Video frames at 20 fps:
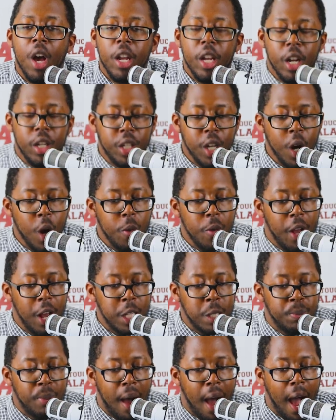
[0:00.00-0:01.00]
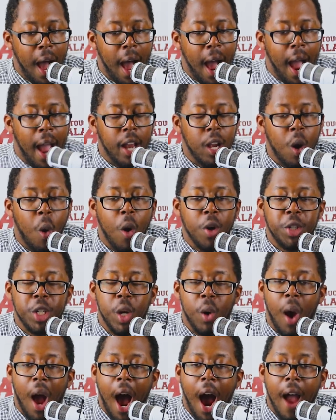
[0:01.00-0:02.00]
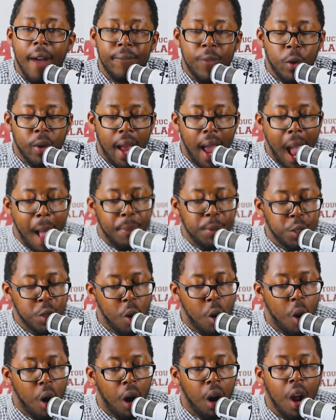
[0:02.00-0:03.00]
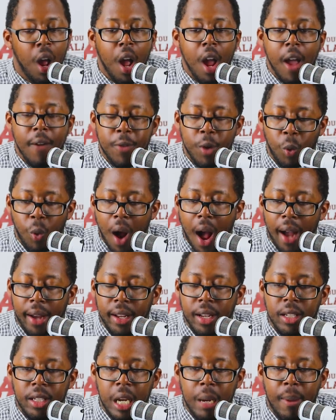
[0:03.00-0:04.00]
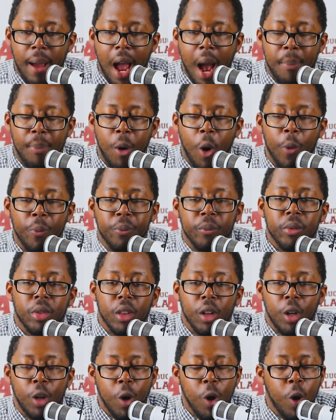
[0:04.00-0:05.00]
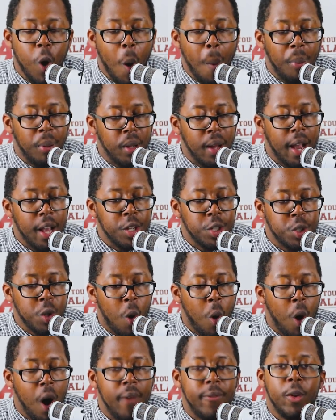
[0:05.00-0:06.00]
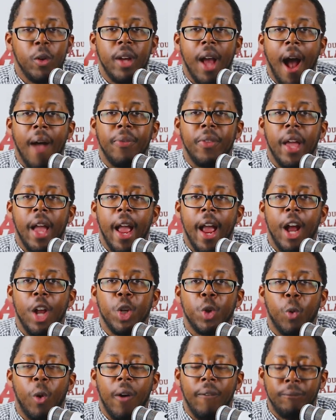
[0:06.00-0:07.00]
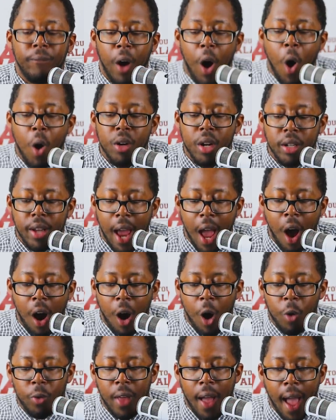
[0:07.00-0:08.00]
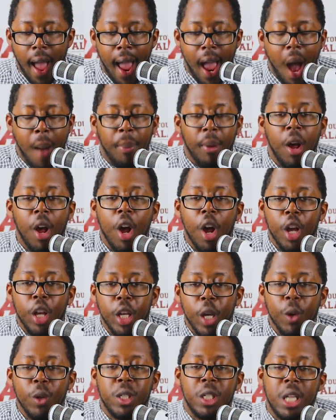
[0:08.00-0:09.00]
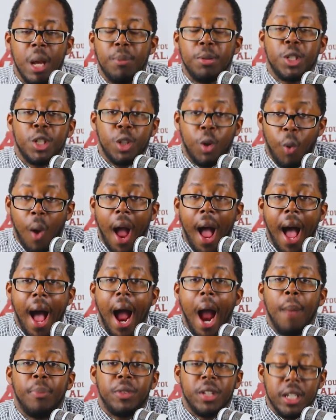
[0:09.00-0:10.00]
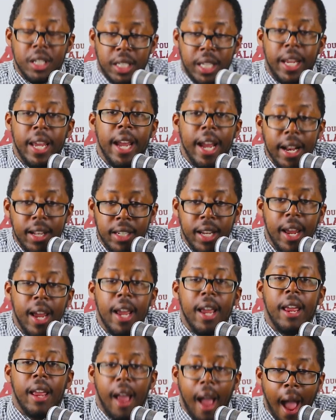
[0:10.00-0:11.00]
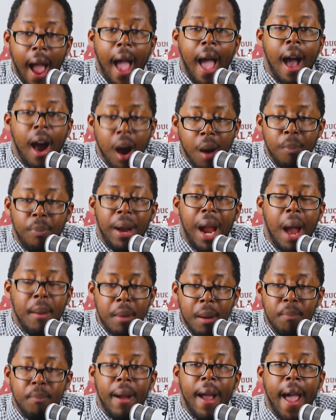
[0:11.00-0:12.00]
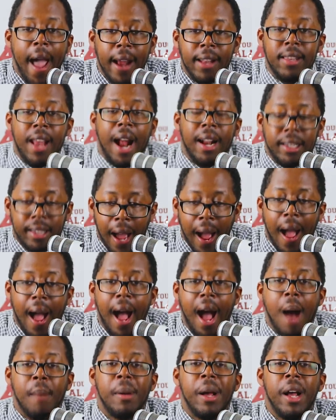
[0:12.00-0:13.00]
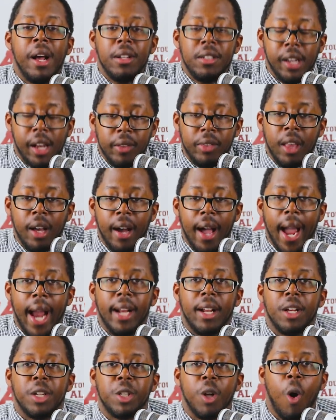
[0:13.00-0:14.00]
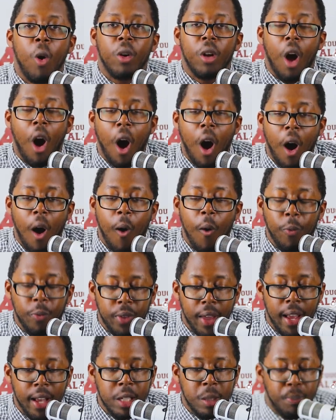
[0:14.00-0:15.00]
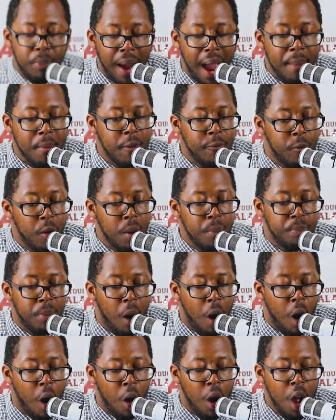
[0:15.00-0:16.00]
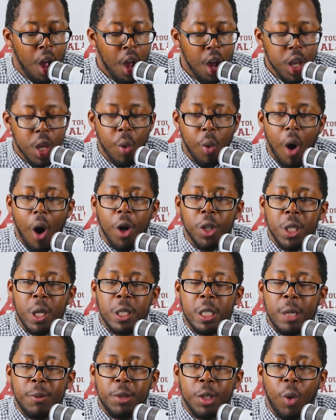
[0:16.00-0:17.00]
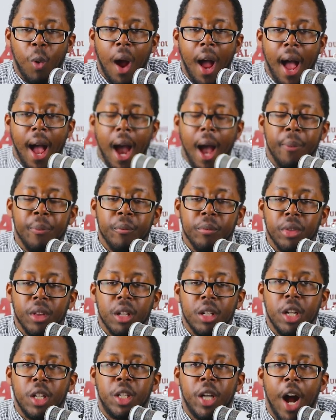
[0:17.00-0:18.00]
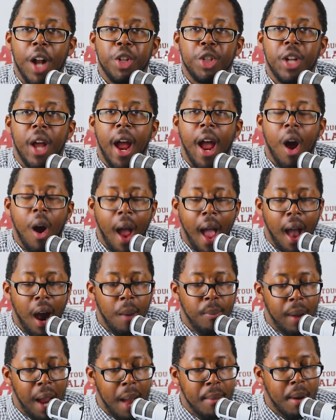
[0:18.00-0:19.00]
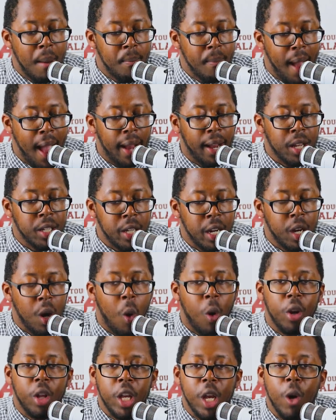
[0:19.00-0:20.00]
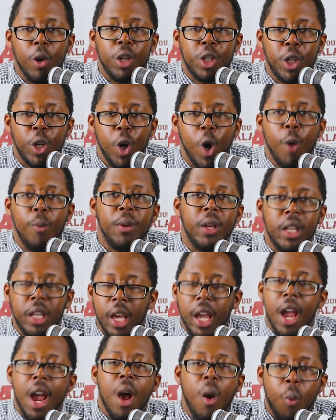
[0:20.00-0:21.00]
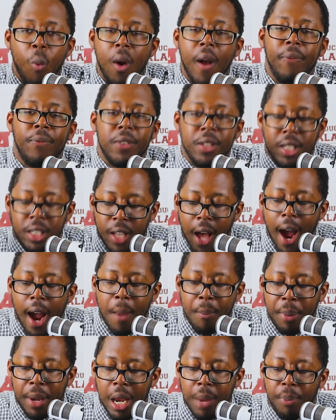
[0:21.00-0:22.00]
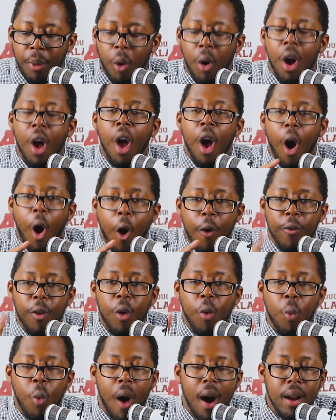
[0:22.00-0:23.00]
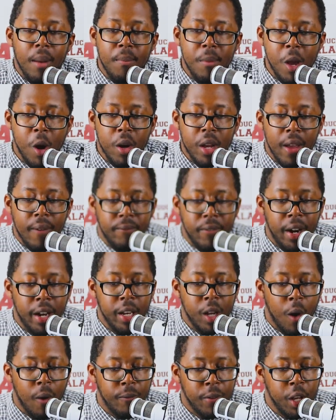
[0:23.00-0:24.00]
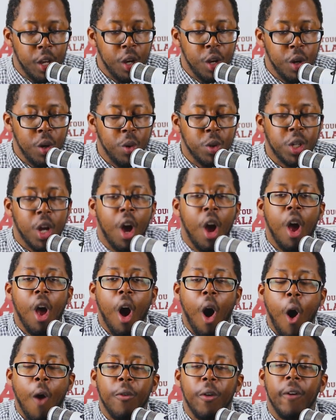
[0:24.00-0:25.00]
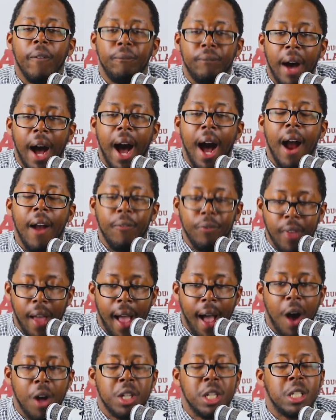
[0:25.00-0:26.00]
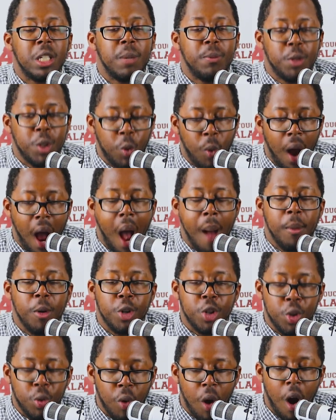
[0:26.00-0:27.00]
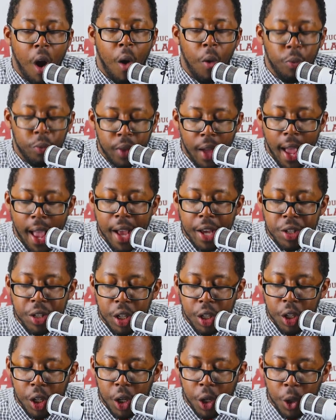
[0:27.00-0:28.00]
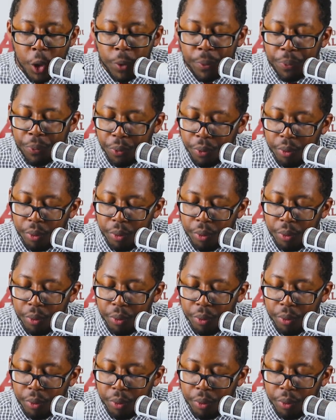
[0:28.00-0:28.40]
You do this by going to your iPhone App Store if you're rocking Team Apple, Google Play Store if you got the Android phone to download the app. You subscribe to TDAlabamaMag.com to get the latest on all things Bama football. You also subscribe to Touchdown Alabama Magazine on YouTube. Get with the site, people. Over 1 million video views, over 5,000 subscribers strong, thanks to you,